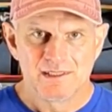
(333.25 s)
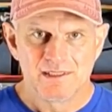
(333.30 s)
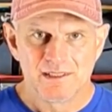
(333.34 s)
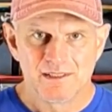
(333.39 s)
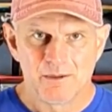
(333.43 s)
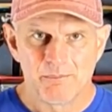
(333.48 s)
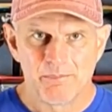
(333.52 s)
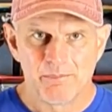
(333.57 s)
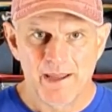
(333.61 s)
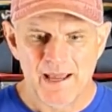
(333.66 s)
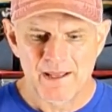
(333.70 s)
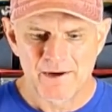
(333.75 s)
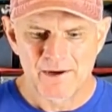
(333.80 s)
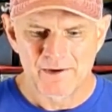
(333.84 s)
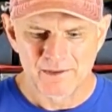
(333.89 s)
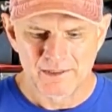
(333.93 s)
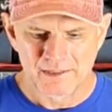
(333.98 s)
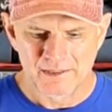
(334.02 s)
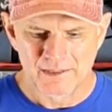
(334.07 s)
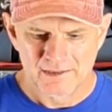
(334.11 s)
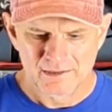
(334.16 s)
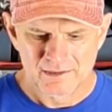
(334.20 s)
and the
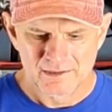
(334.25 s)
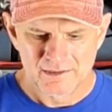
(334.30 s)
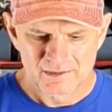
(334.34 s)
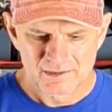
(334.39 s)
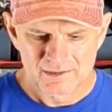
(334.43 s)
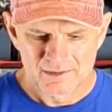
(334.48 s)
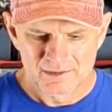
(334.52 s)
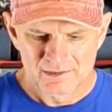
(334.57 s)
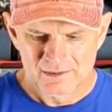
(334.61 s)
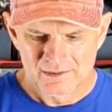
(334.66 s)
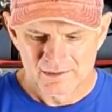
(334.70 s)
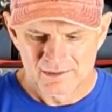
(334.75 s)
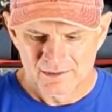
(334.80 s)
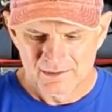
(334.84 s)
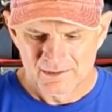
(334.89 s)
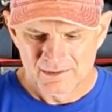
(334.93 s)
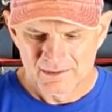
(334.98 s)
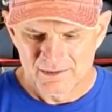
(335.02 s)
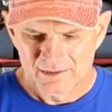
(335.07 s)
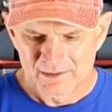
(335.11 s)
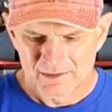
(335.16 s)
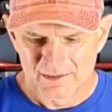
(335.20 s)
battery.
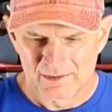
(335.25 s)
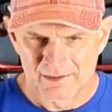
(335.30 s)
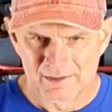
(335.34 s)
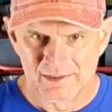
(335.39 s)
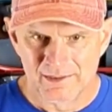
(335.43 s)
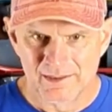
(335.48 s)
And